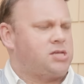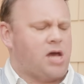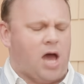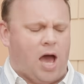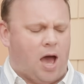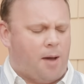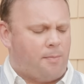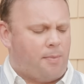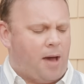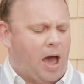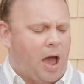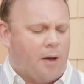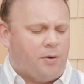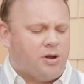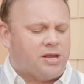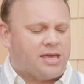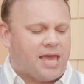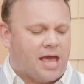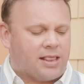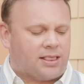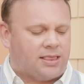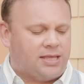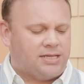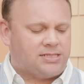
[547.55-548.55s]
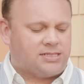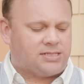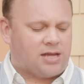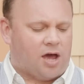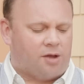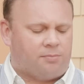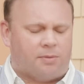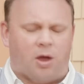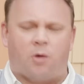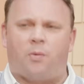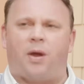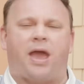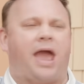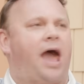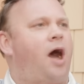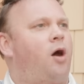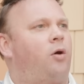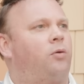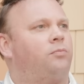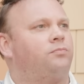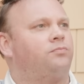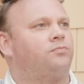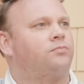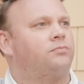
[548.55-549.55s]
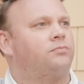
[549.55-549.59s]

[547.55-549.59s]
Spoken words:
Top. I would get this on my way out.